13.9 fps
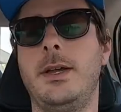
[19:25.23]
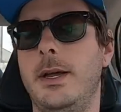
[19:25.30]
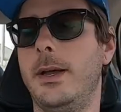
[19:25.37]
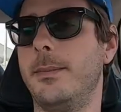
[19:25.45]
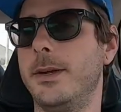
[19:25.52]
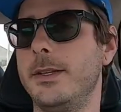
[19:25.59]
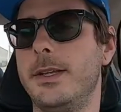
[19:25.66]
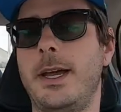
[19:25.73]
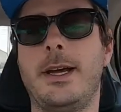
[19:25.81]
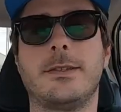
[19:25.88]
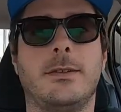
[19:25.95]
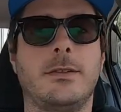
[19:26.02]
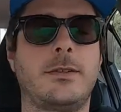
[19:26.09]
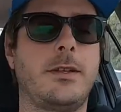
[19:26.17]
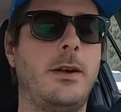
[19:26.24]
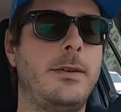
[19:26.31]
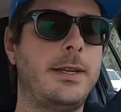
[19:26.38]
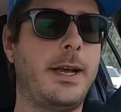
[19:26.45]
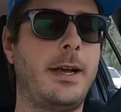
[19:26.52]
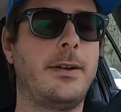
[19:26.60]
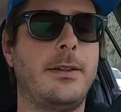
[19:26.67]
But yeah, so it's slowing
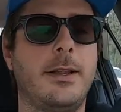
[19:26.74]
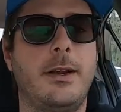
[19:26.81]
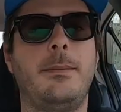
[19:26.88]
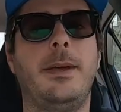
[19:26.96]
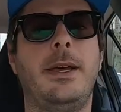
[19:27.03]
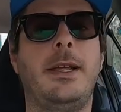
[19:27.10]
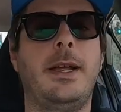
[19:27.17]
down a little bit.